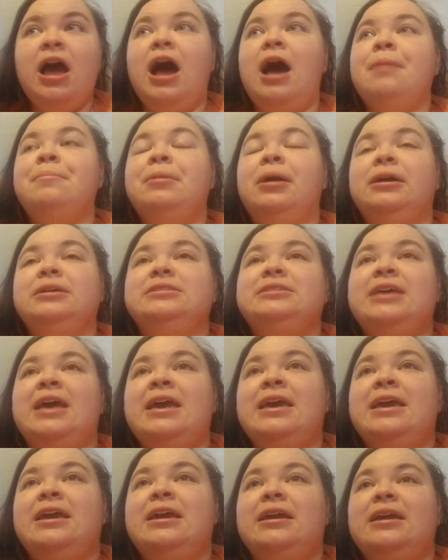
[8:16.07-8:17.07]
I'm not
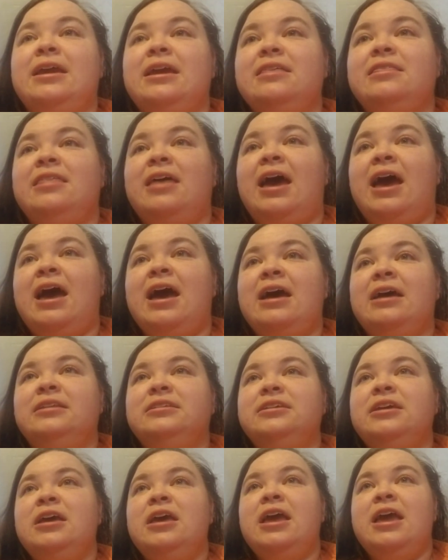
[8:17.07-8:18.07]
saying that
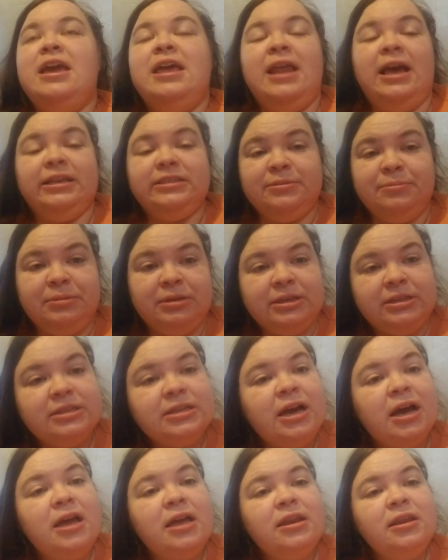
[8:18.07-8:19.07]
it hasn't been
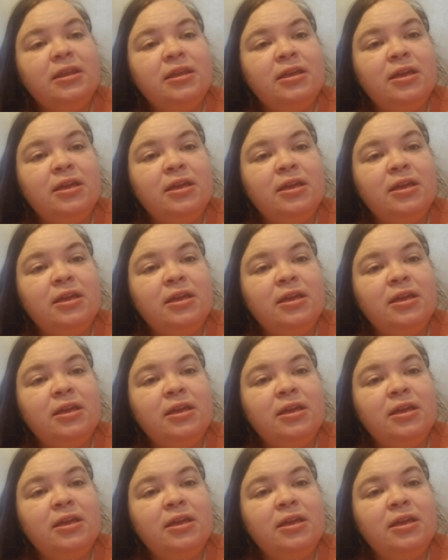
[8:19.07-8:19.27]
done,